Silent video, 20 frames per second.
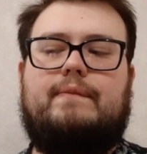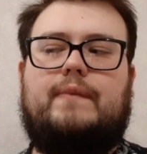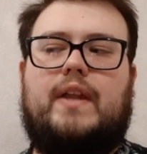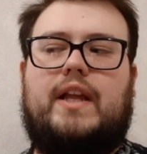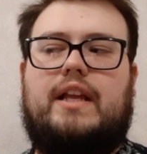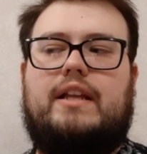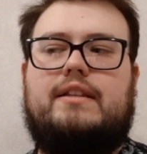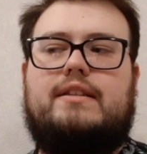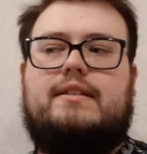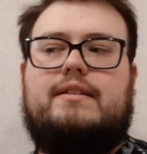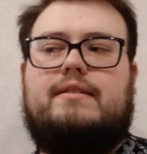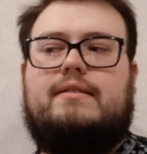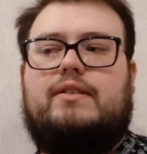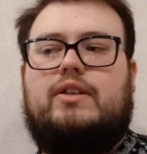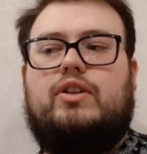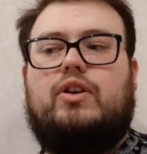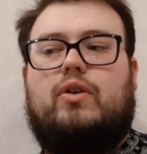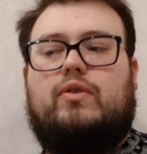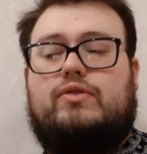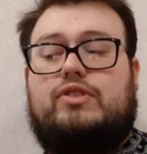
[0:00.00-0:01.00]
it's, you
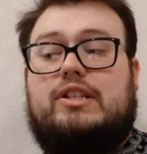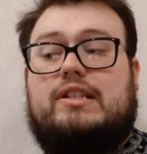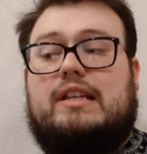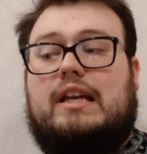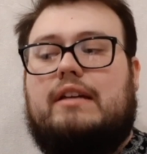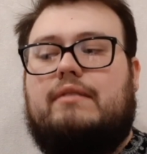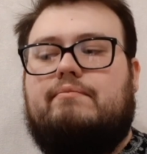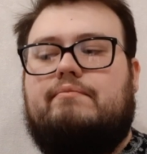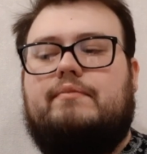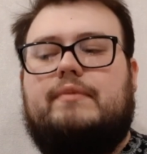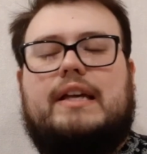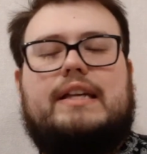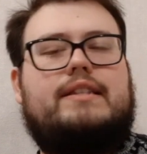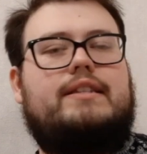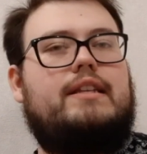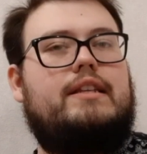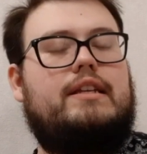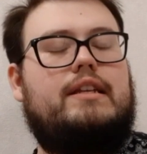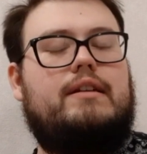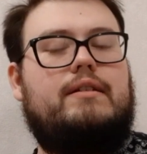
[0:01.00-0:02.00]
know, just like
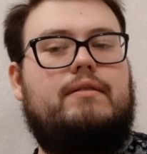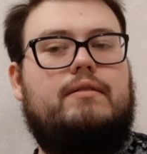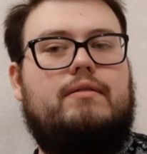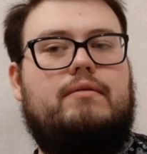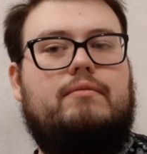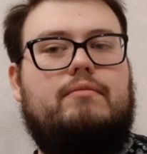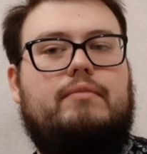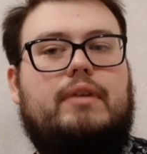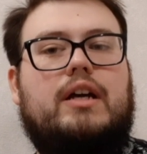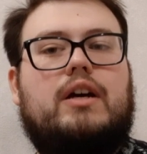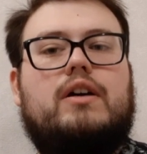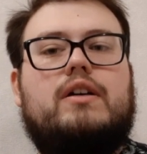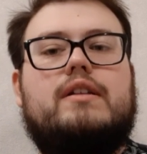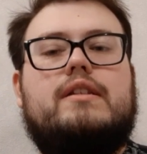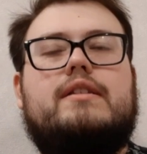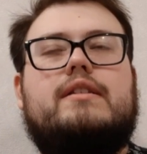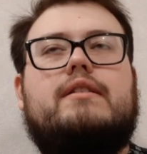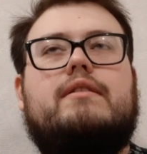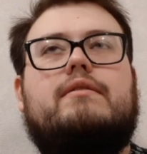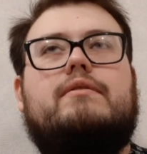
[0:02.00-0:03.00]
destiny,
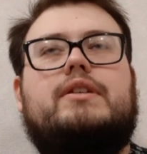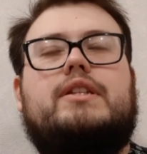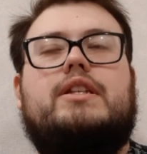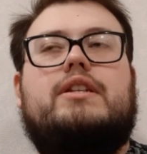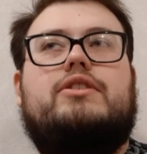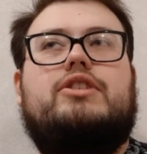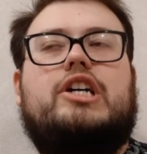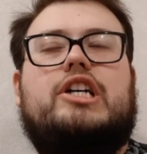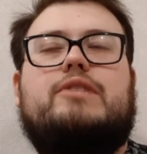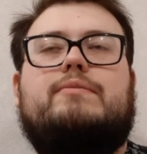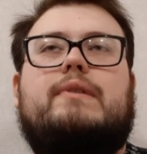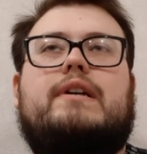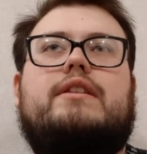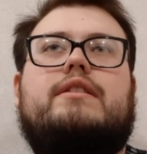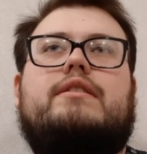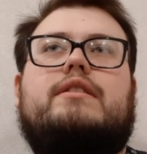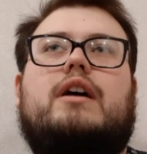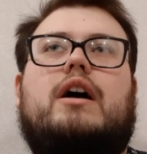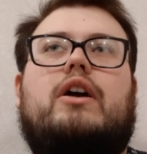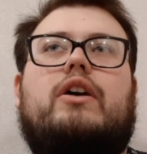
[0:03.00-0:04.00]
because with the
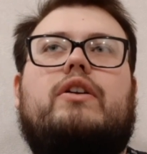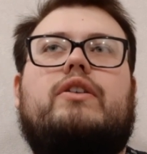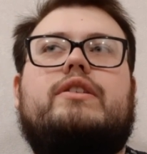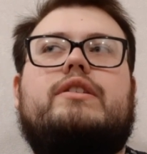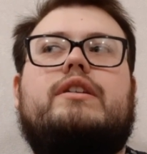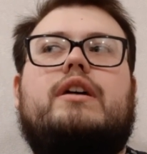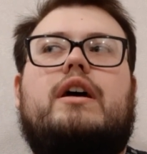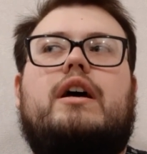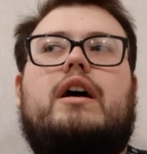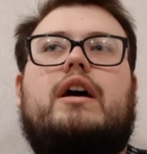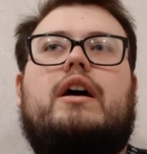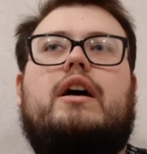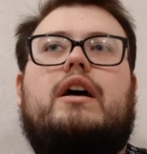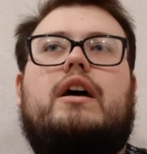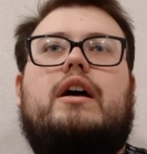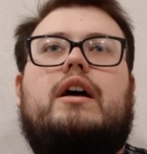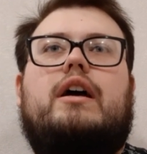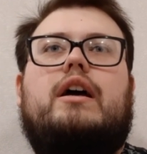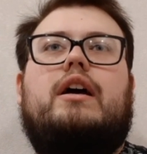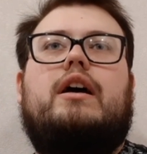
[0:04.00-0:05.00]
Judgment card
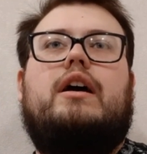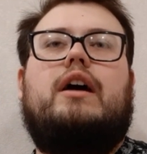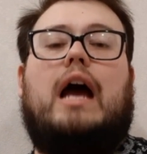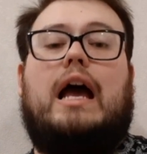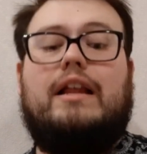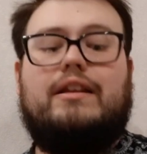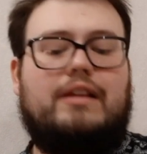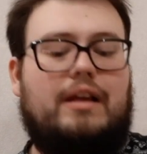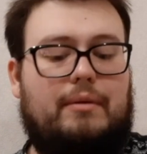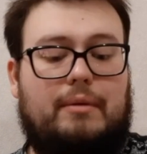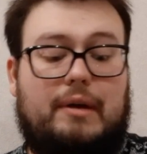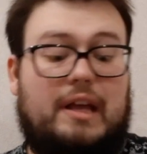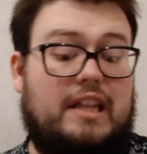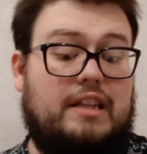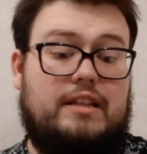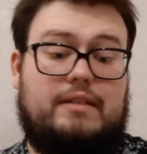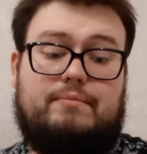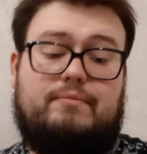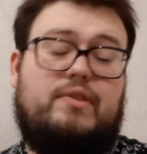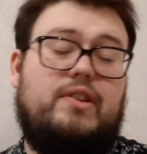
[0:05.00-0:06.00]
and
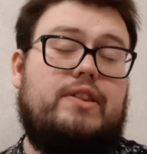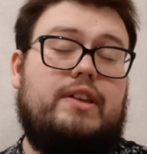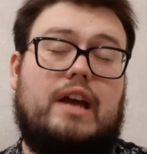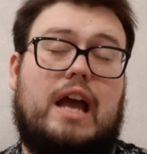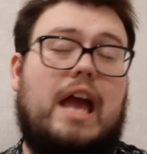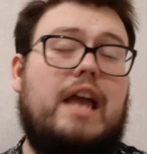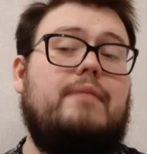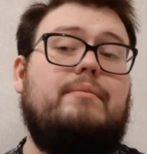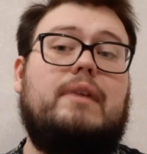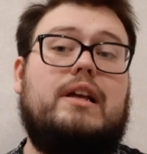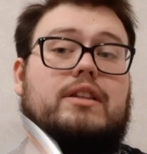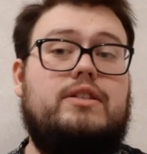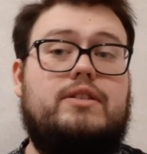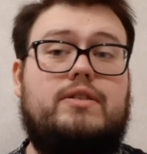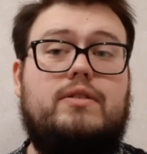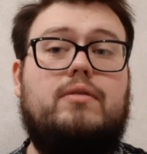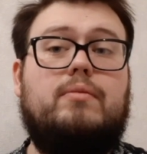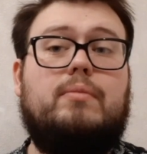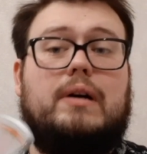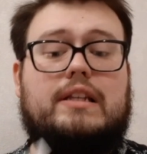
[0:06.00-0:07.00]
with the Hangman
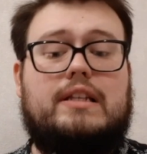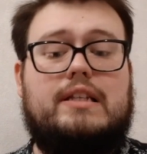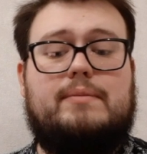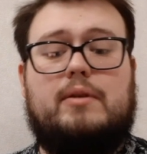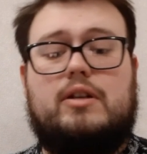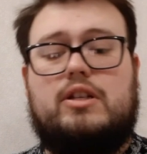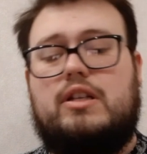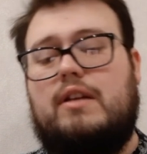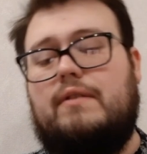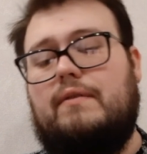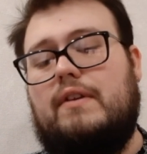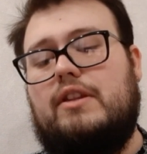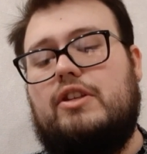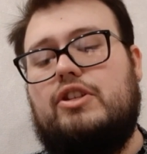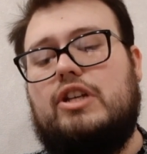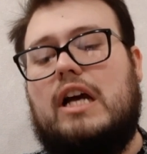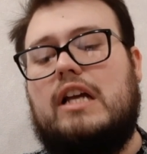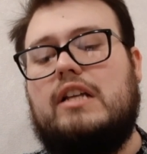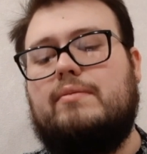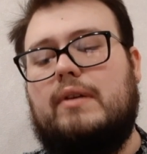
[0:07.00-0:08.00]
too, but especially with the
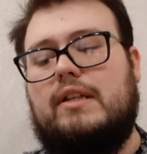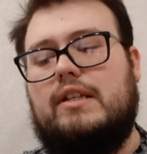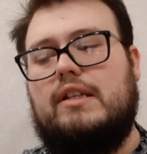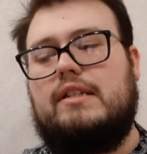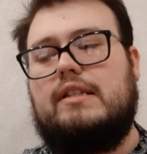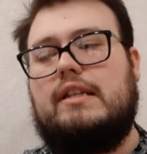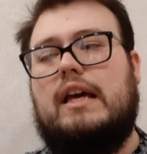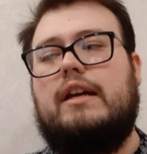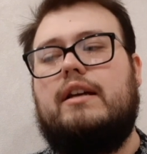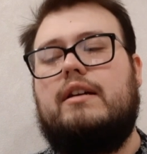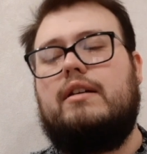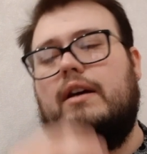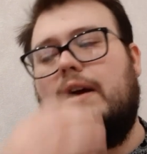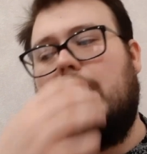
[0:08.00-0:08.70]
Judgment, it's like